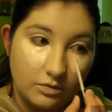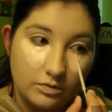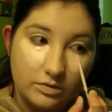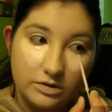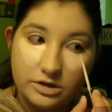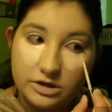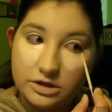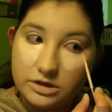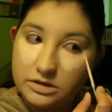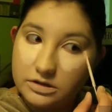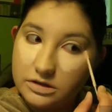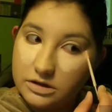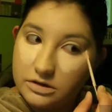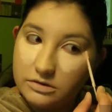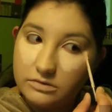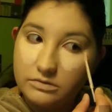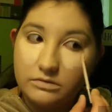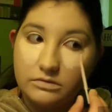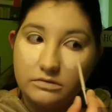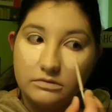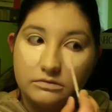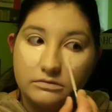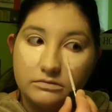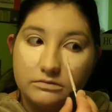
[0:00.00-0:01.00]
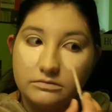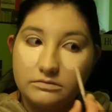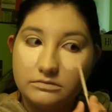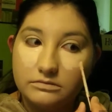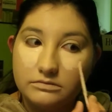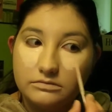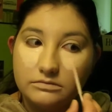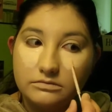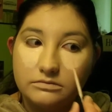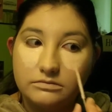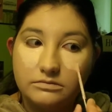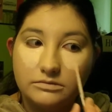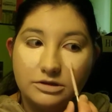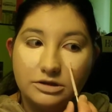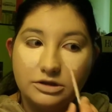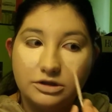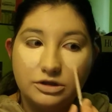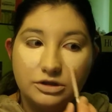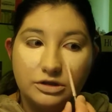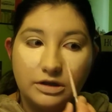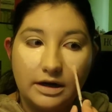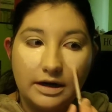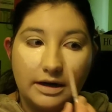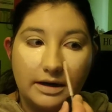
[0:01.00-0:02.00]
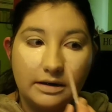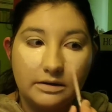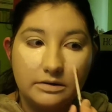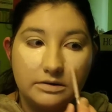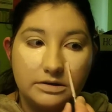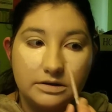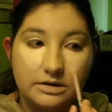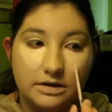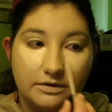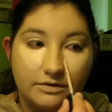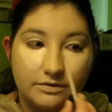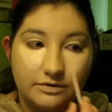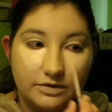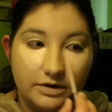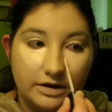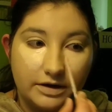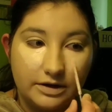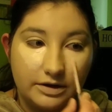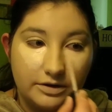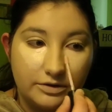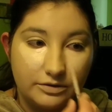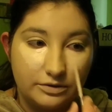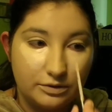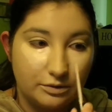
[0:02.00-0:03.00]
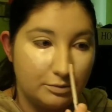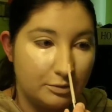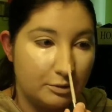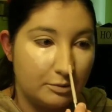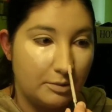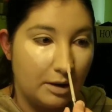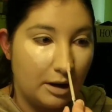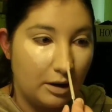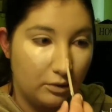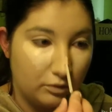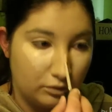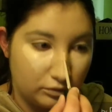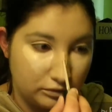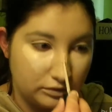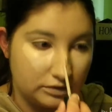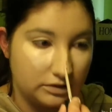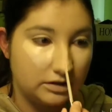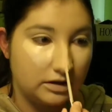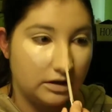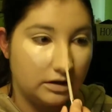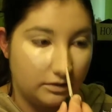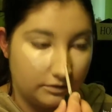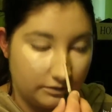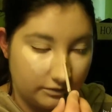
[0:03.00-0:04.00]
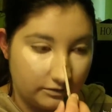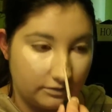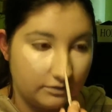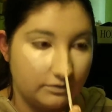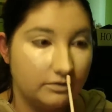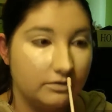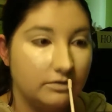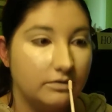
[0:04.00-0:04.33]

which is new. Just trying out stuff, trying to use up all my old stuff.